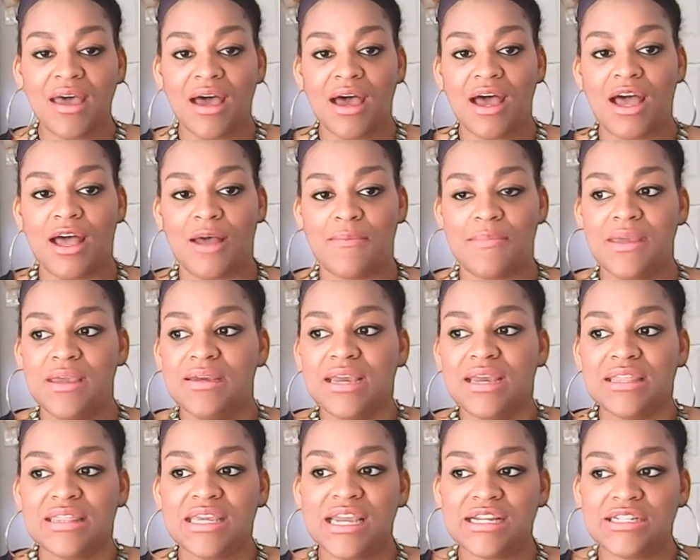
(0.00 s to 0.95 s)
I
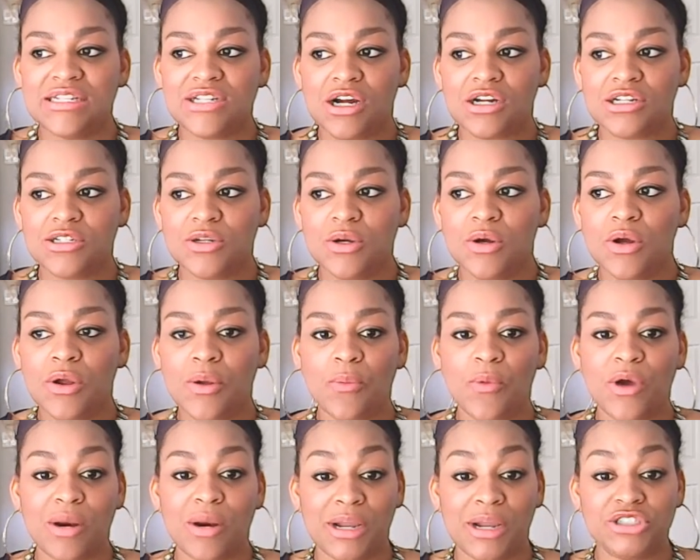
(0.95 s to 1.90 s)
think I talked in
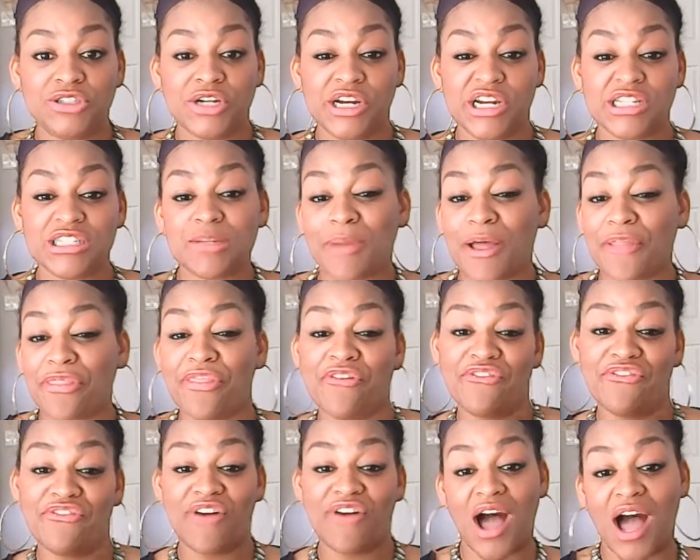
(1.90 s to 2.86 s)
one of my trainings about the
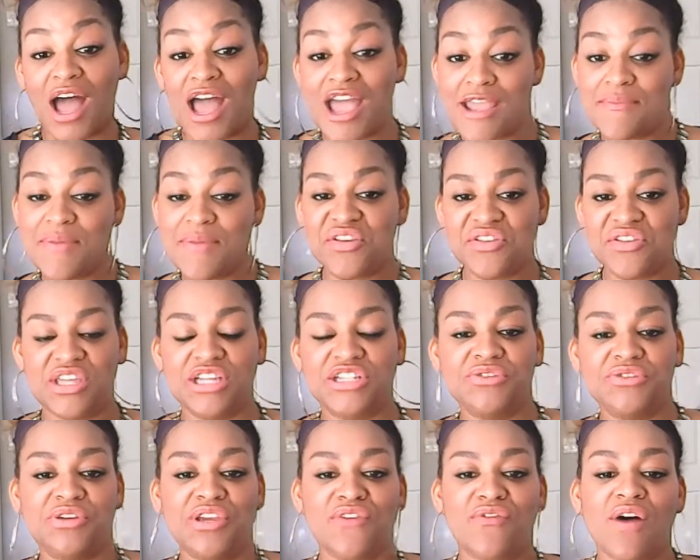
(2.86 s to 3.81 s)
vibe that
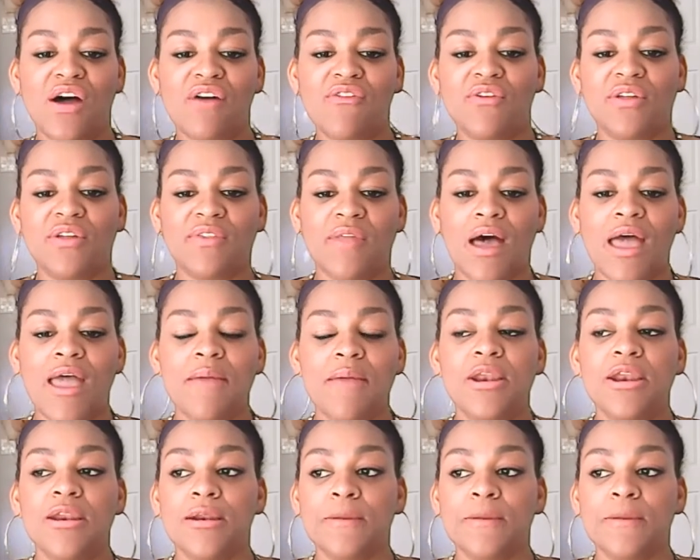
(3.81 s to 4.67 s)
you give off online